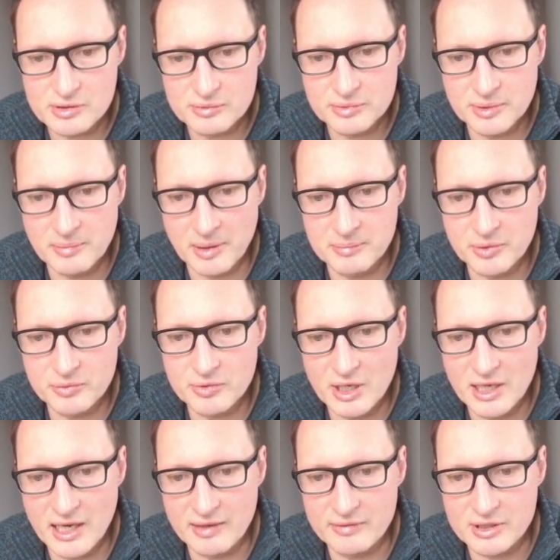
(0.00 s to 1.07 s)
Remember, we are
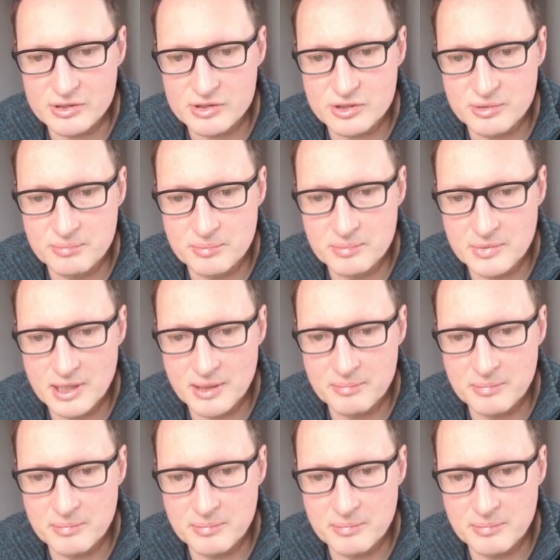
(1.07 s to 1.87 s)
having some